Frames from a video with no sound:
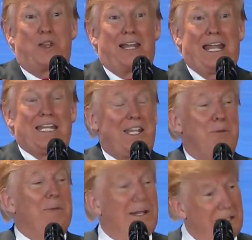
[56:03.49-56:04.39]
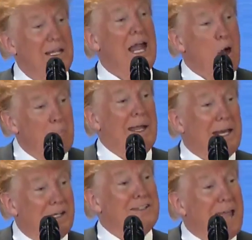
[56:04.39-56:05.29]
the land in the middle. How
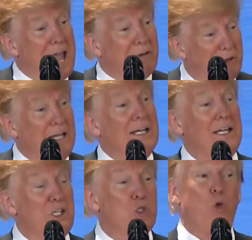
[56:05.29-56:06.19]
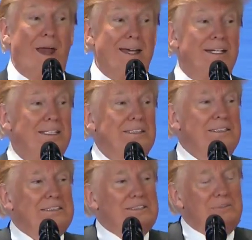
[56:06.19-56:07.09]
bad is that, right? It's great.
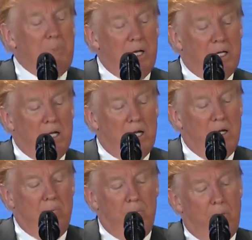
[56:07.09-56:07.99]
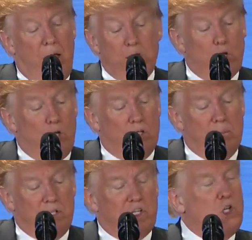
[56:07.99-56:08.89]
But I told
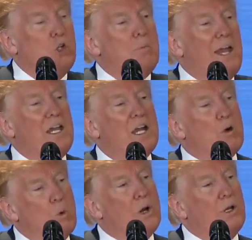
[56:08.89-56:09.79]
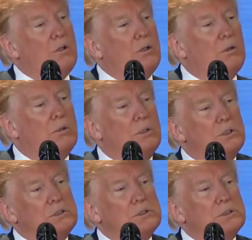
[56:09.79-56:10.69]
them, I said, you may not want to do
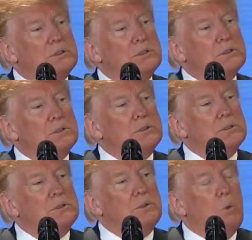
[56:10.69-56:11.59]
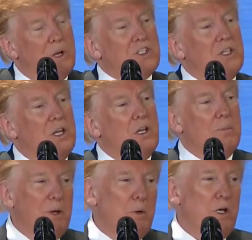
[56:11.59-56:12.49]
what's there. You
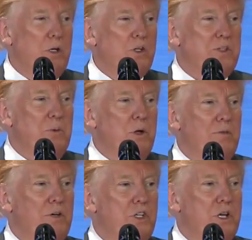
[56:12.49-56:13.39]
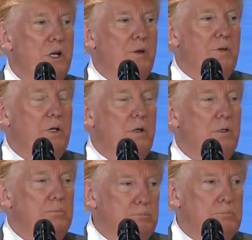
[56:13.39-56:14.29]
may want to do a smaller version of it
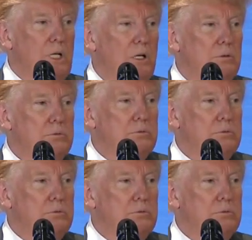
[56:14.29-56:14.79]
or, you know,